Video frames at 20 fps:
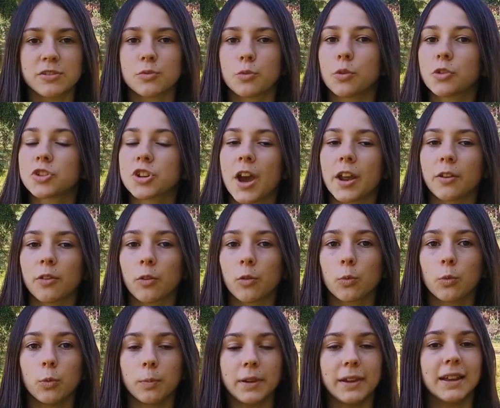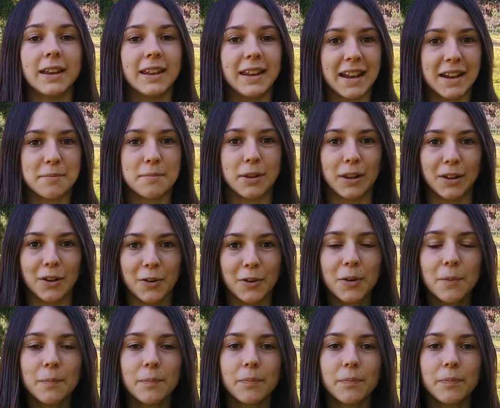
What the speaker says: All channels will be linked below.